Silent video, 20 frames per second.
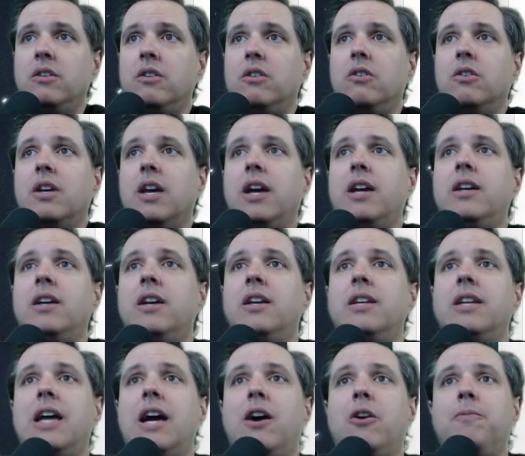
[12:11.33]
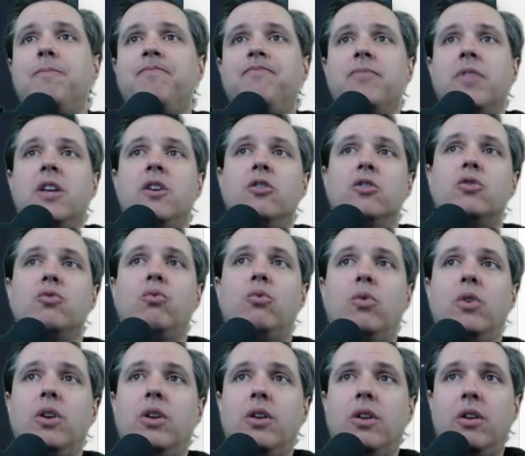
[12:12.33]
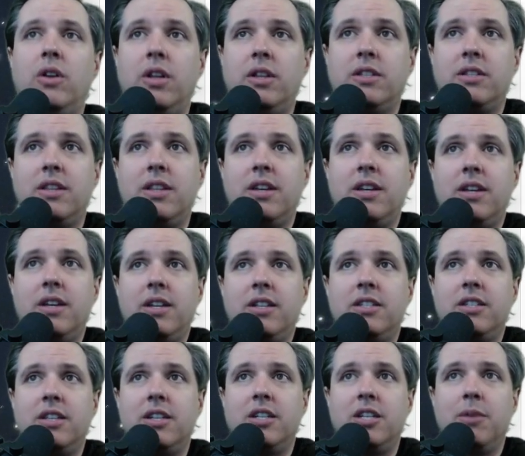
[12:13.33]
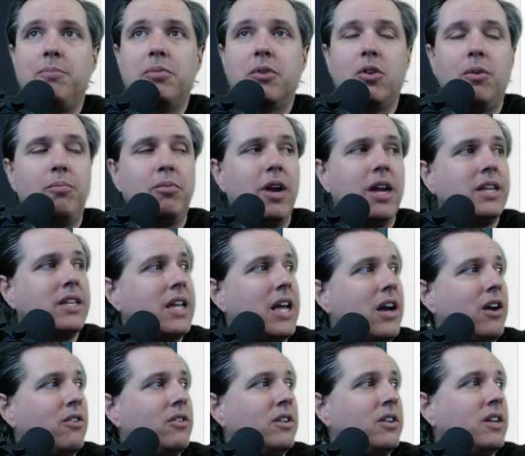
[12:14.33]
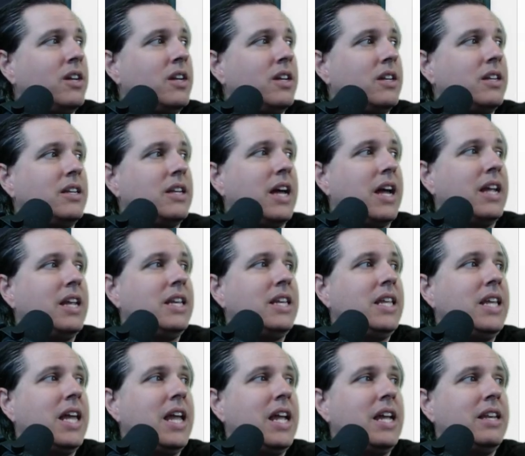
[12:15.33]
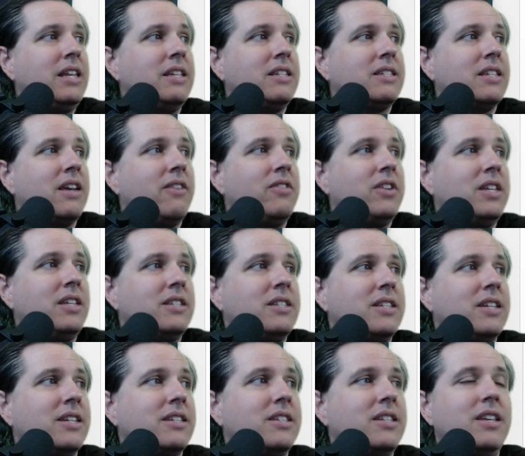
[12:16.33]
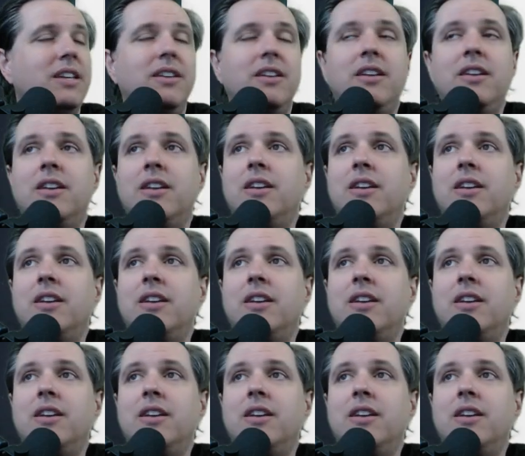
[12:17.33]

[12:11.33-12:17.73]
Okay. Now, it's the typical breakdown: 90, 80, 70, 60,